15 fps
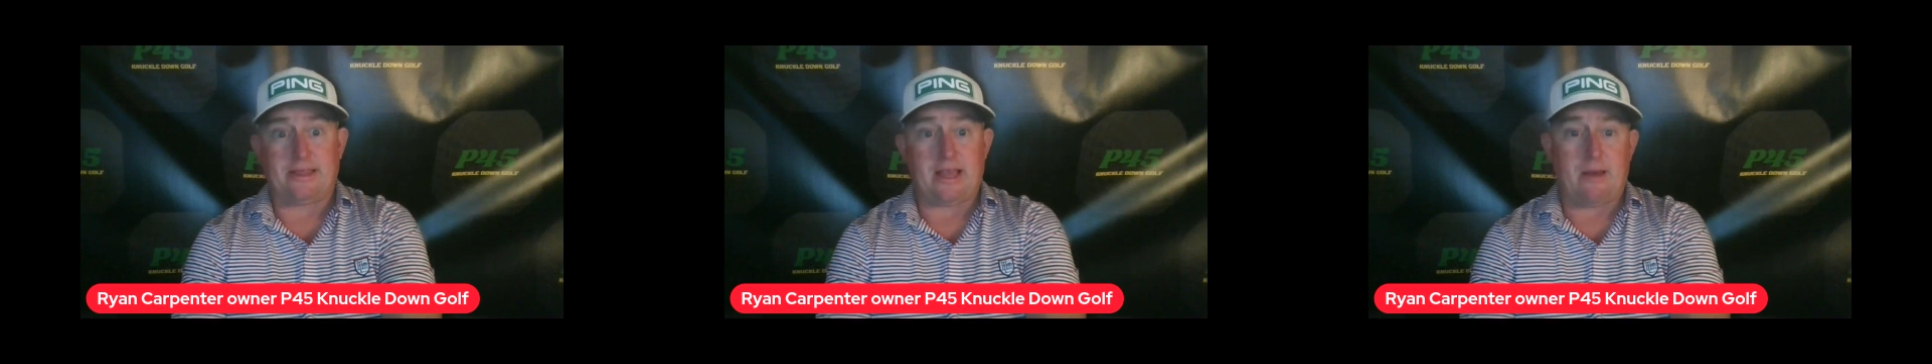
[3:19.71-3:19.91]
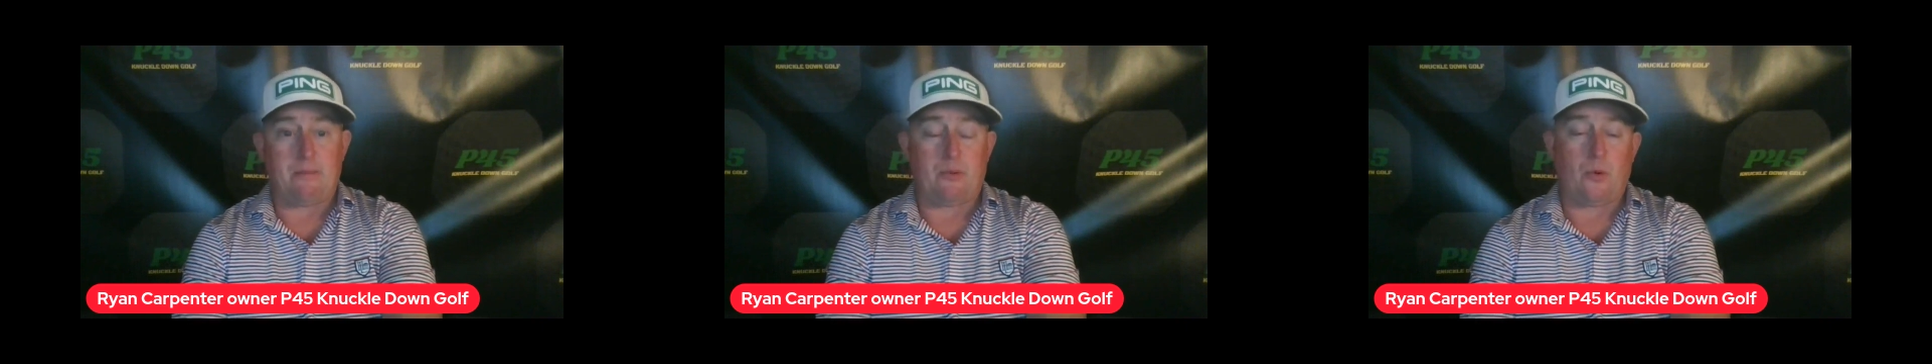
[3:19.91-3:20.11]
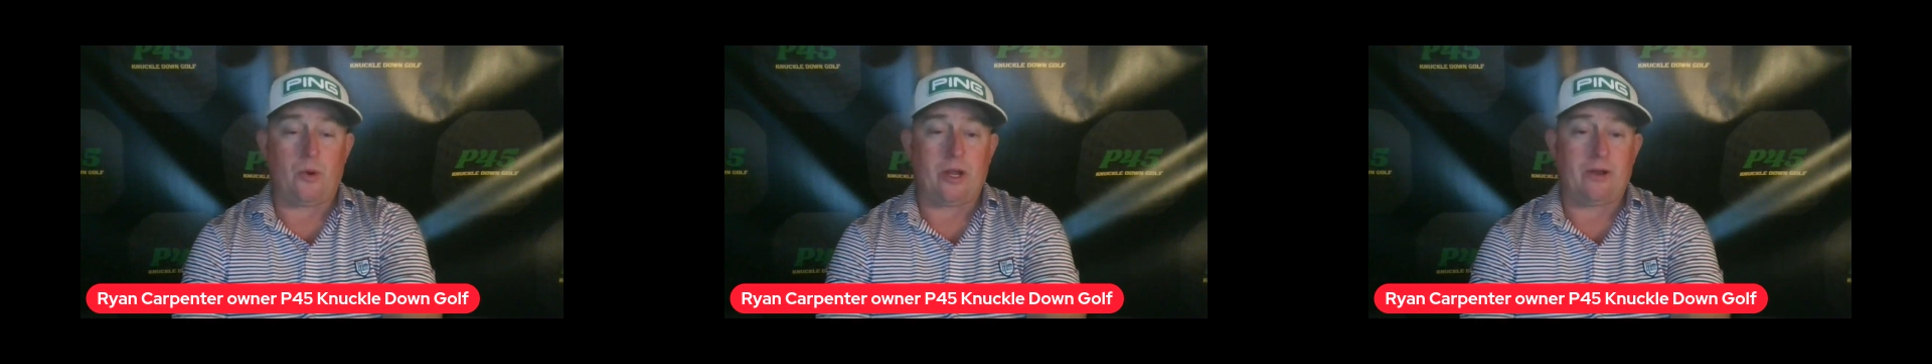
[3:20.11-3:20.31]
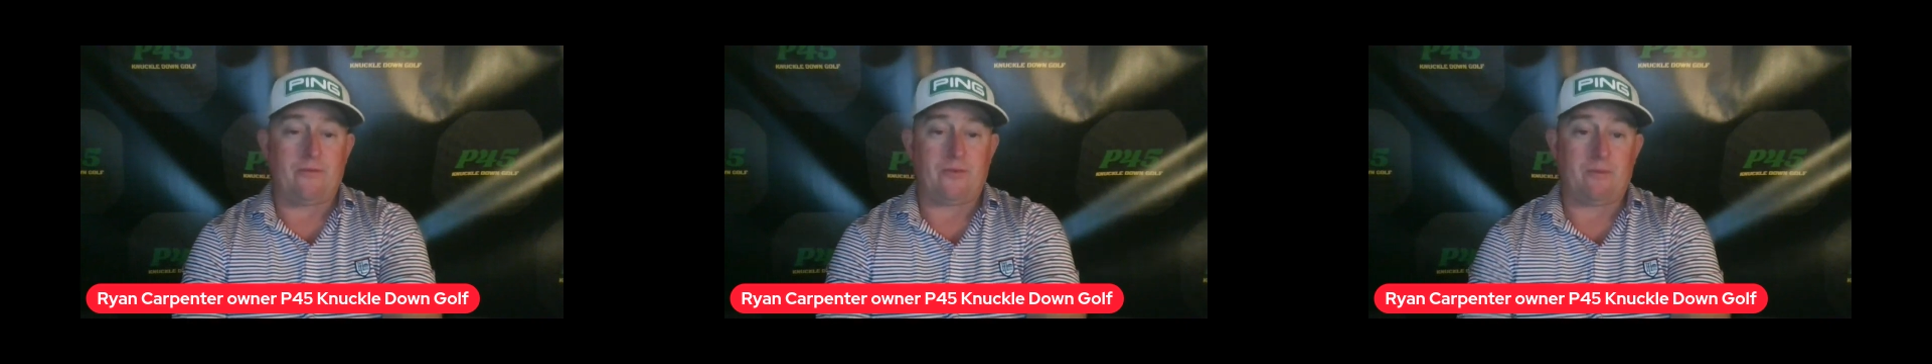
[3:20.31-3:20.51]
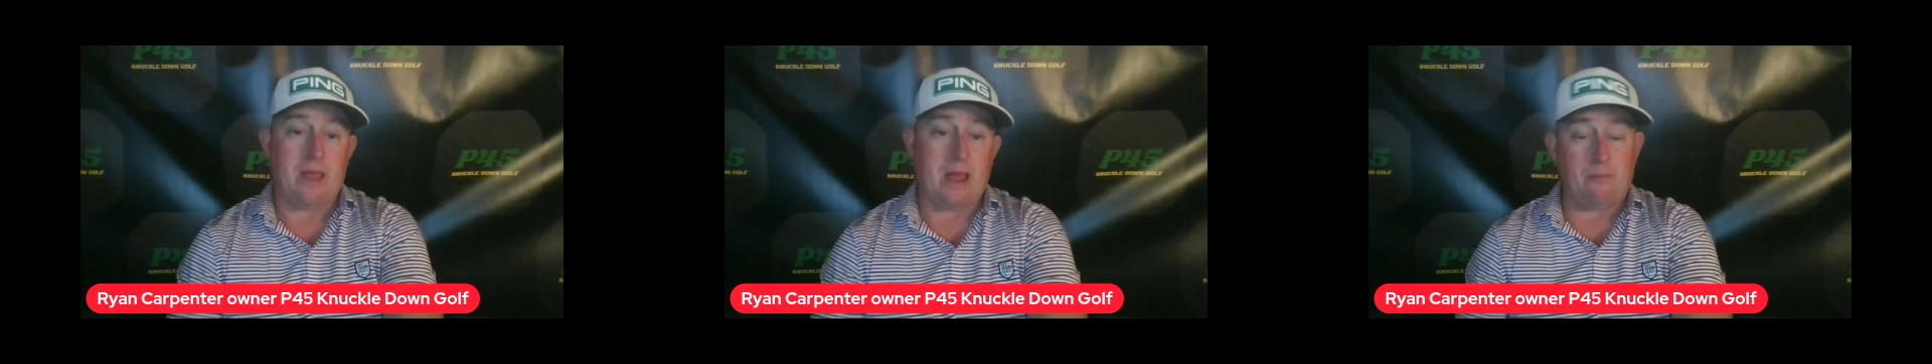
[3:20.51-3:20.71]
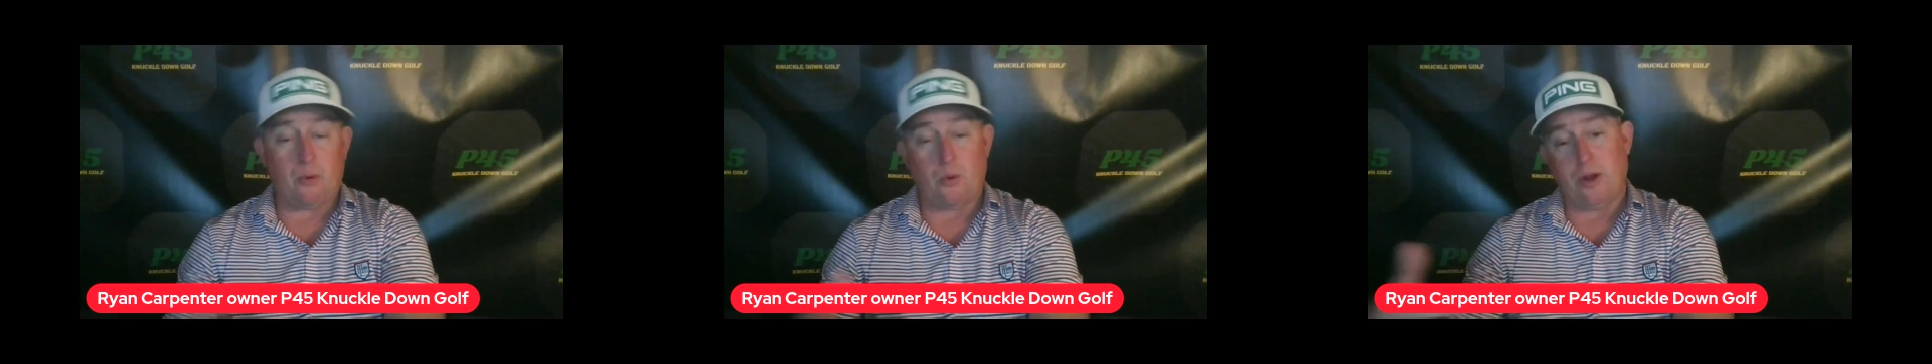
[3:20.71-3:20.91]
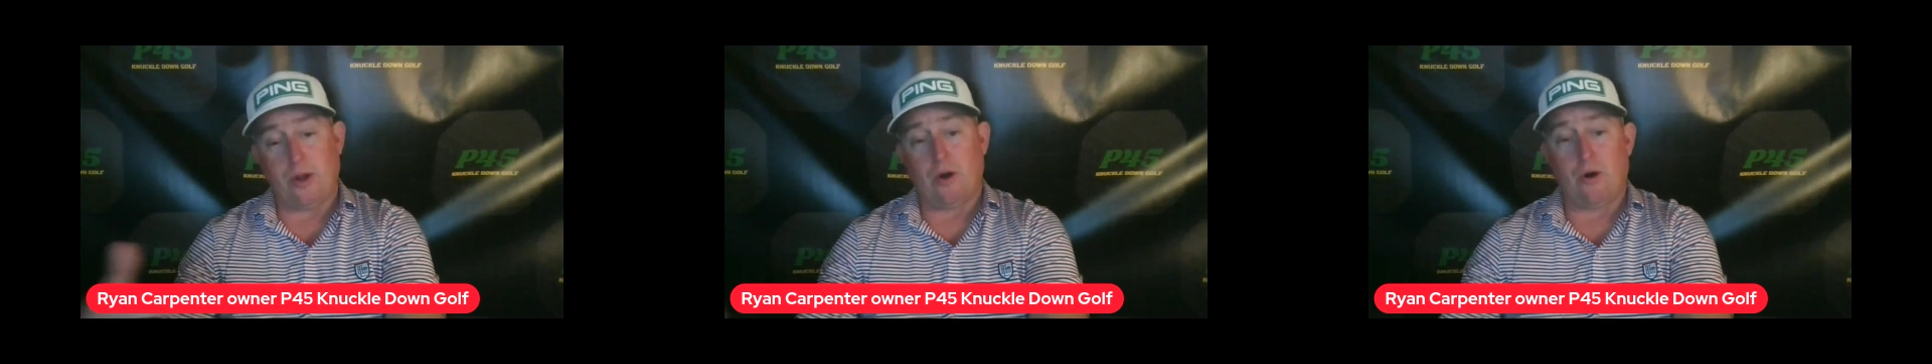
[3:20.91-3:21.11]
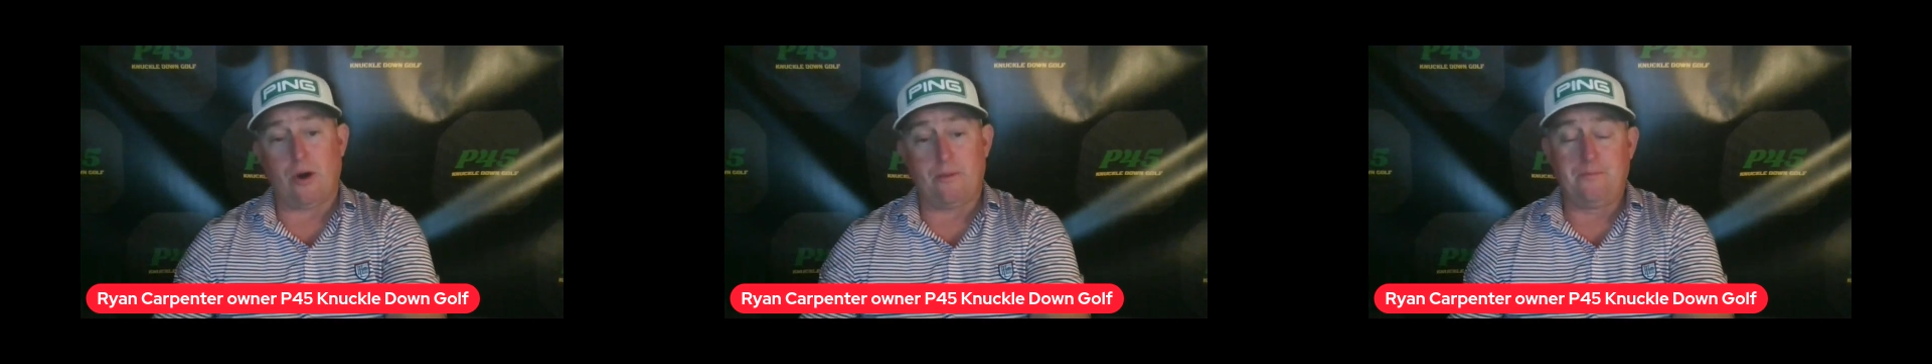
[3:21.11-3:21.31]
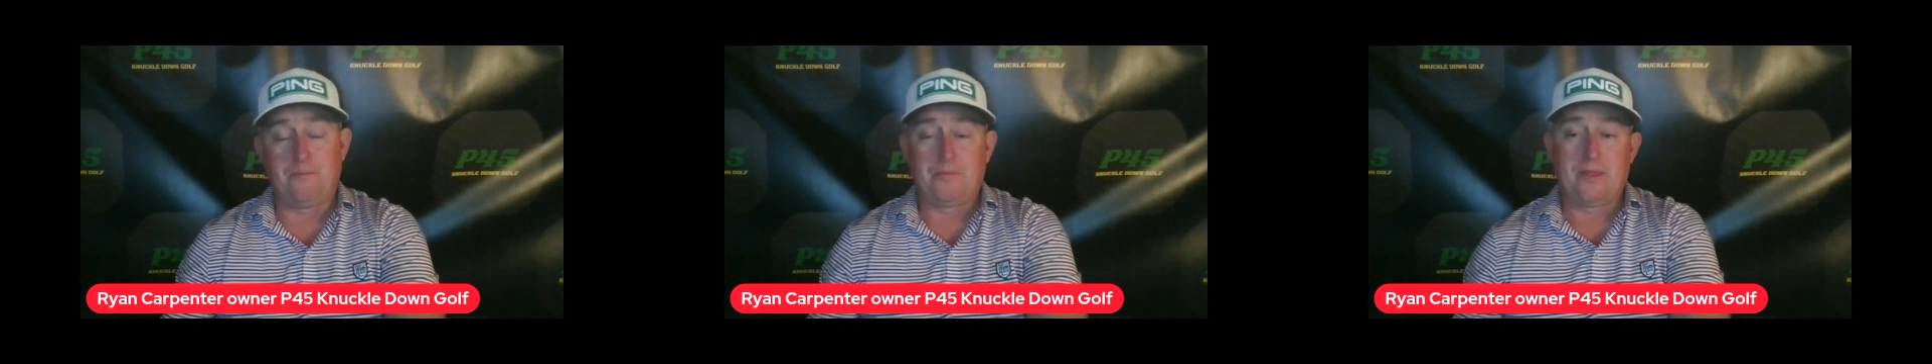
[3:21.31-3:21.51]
that point, from that point on,